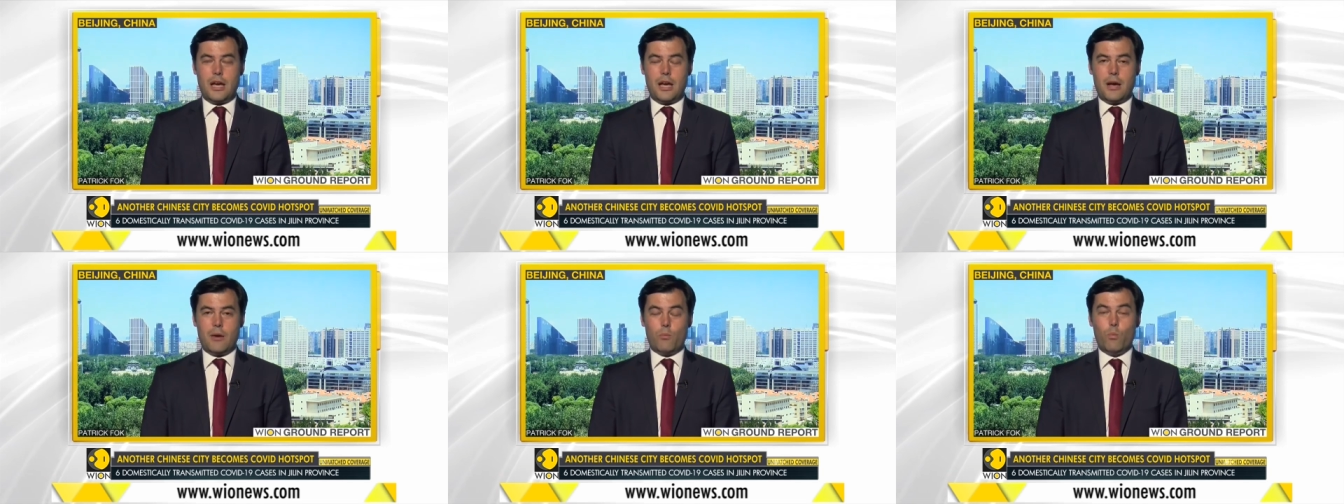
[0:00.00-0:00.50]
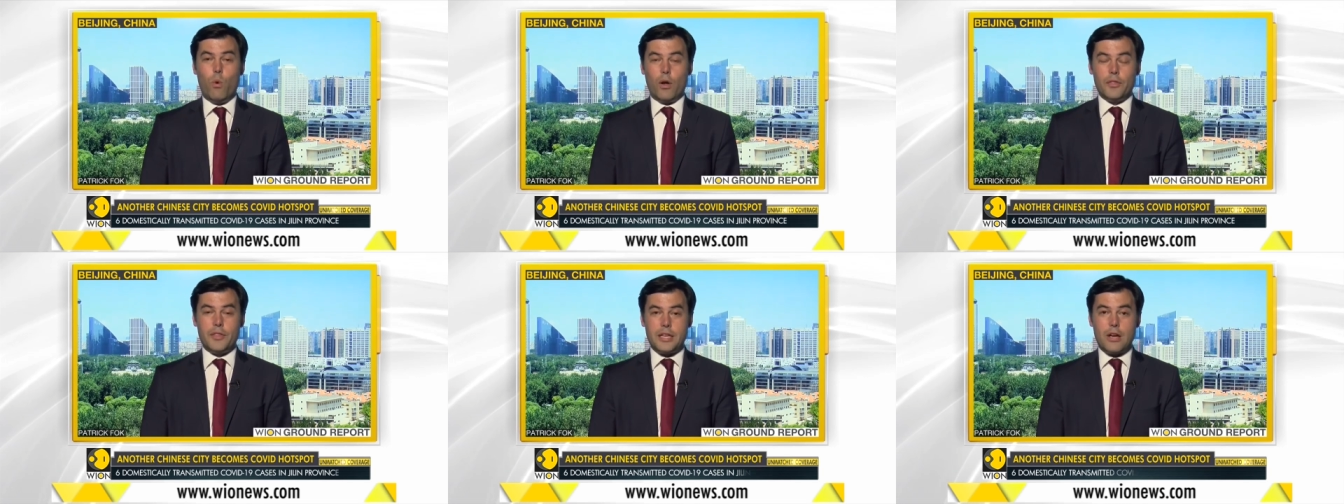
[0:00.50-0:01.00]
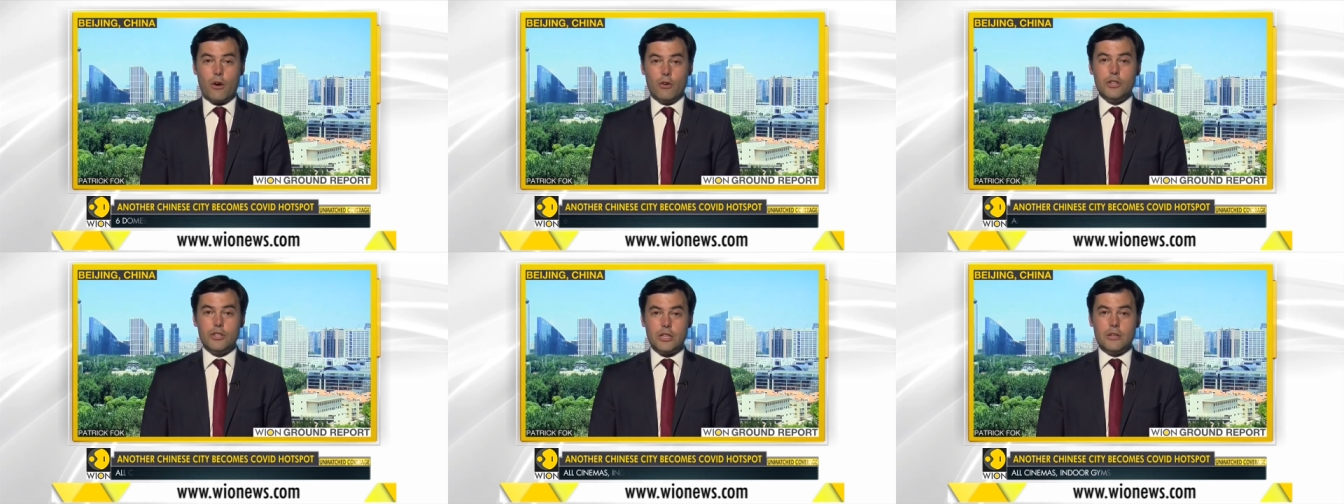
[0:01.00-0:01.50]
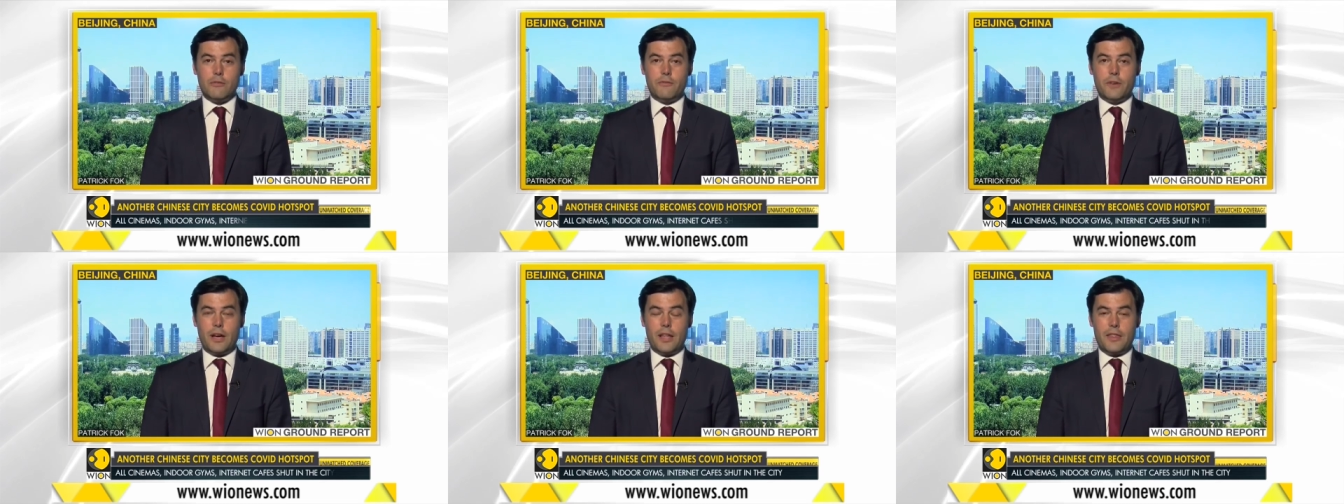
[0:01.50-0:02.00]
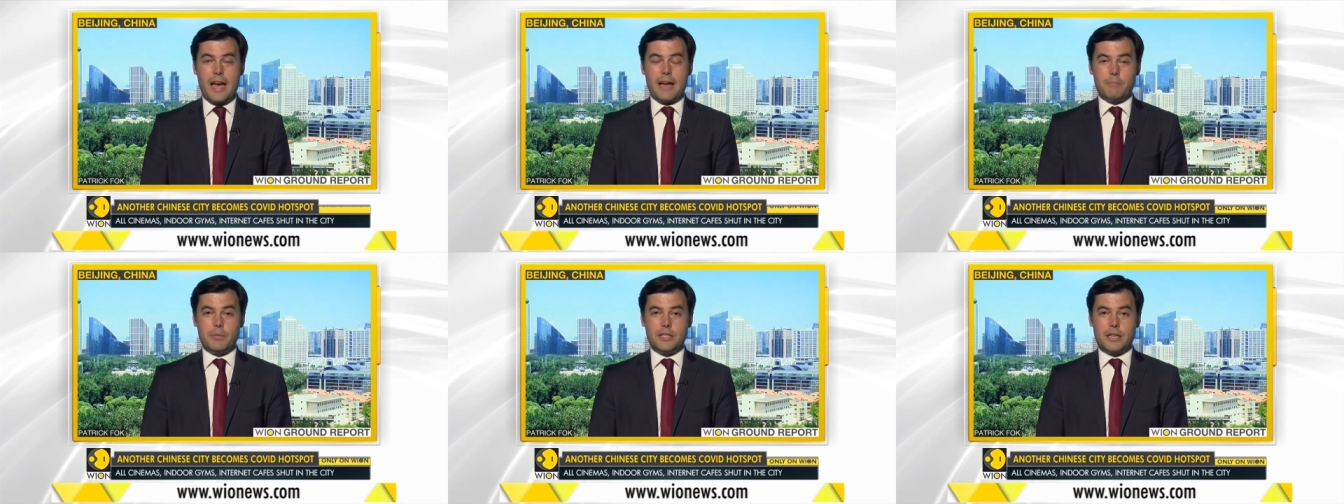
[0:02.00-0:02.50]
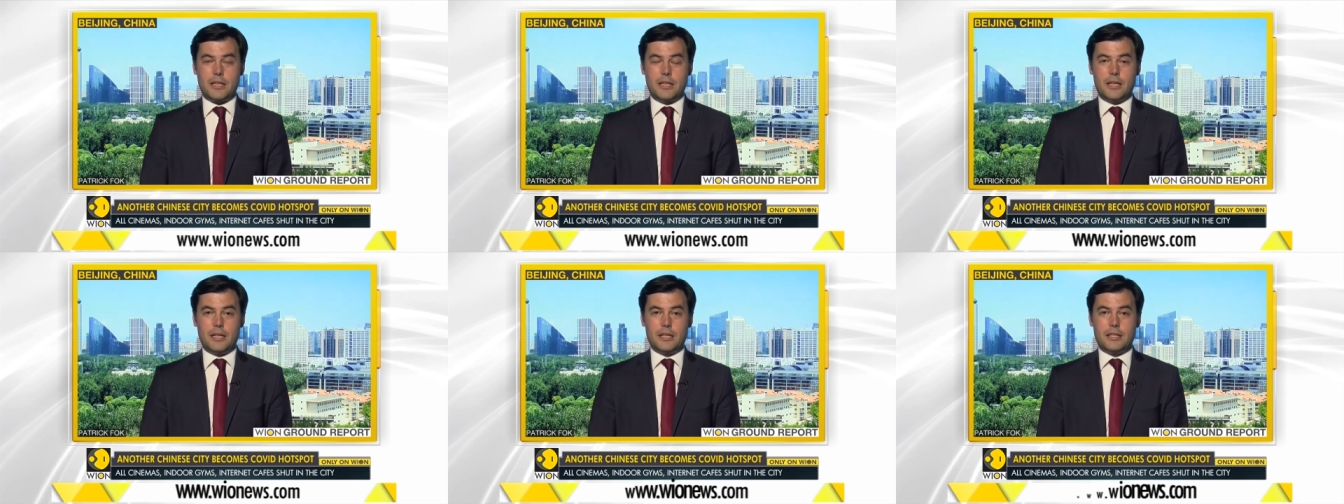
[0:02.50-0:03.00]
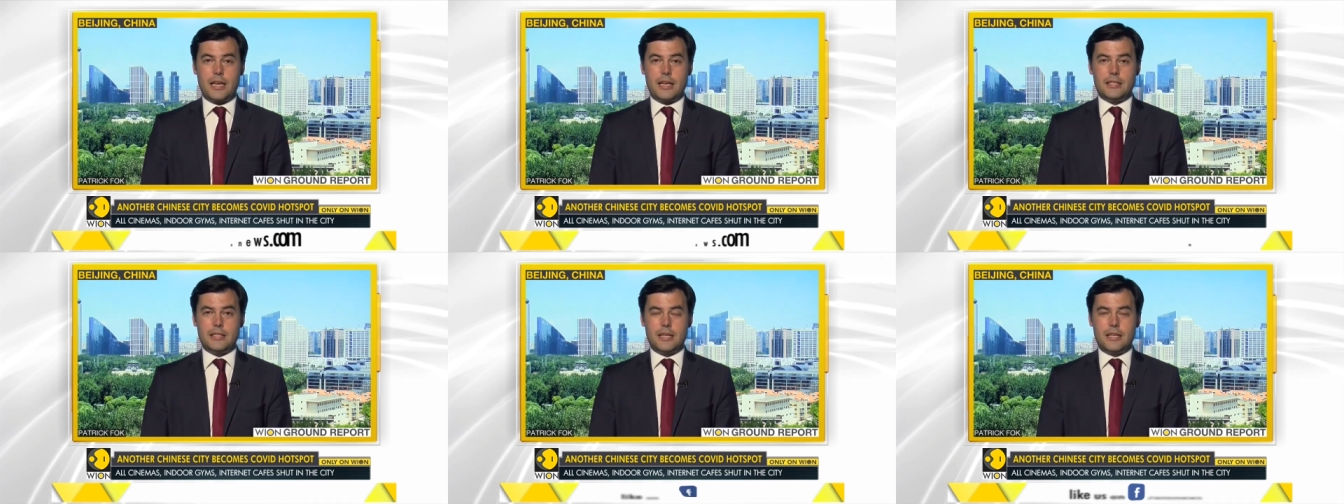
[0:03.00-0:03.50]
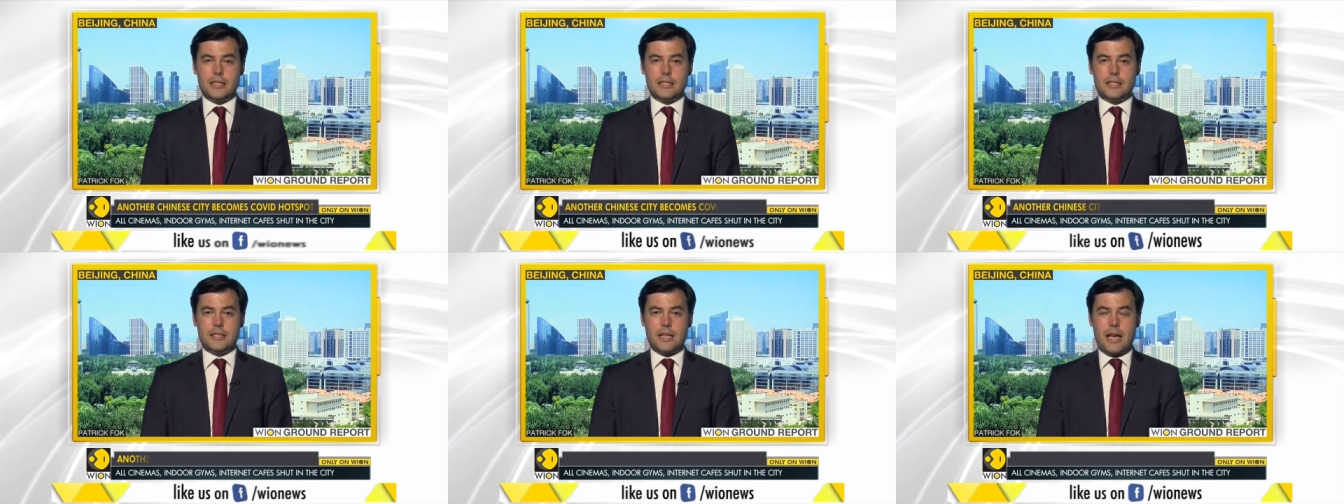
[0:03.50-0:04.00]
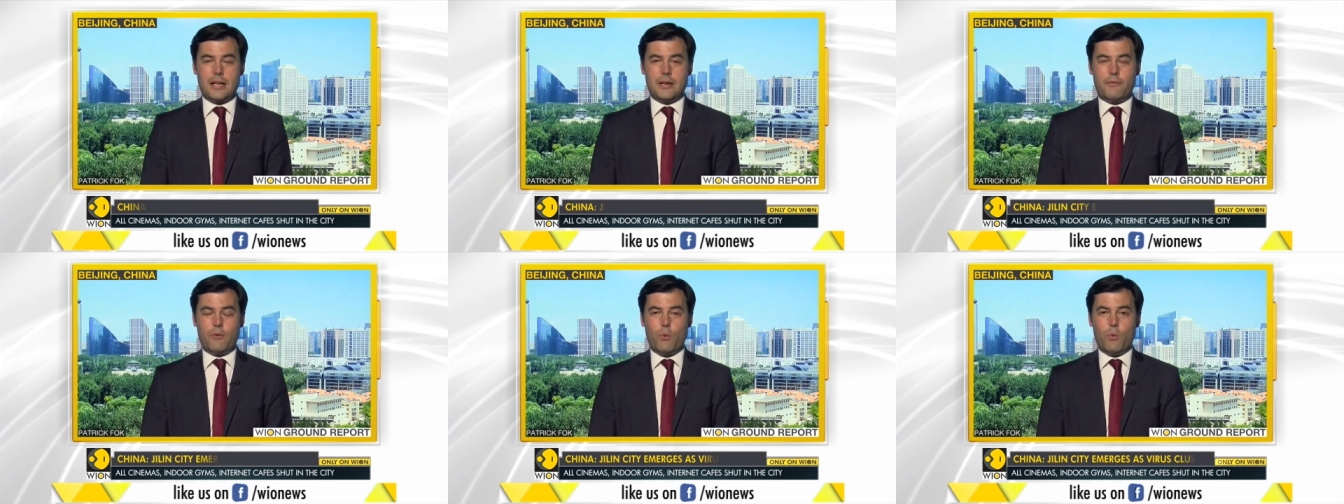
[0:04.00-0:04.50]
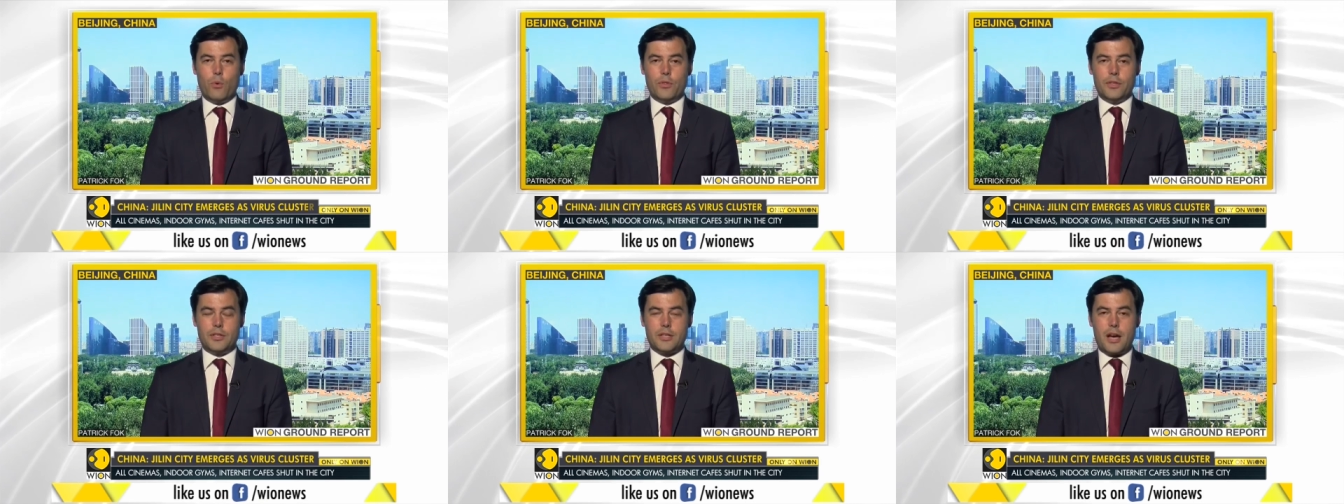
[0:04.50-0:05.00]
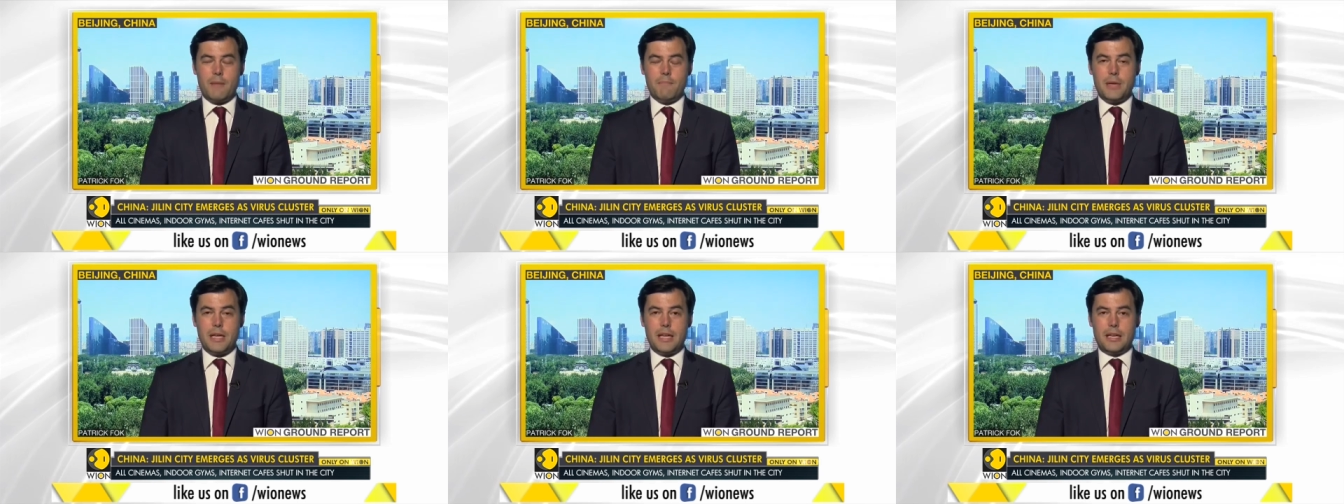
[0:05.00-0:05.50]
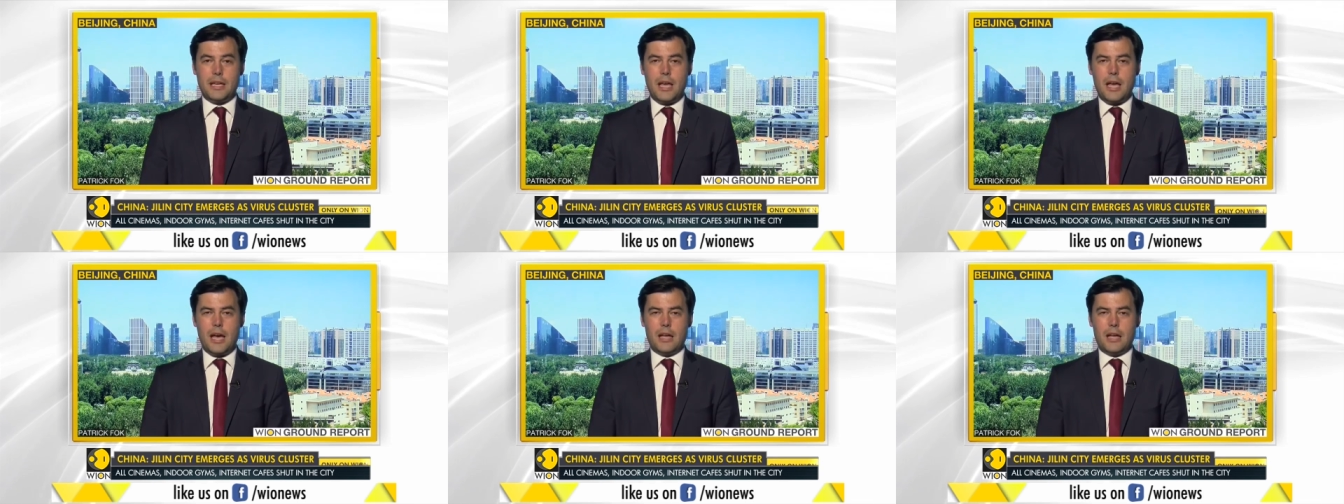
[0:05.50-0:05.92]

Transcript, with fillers: Uh, what the origin of uh, that particular case is uh, for the time being.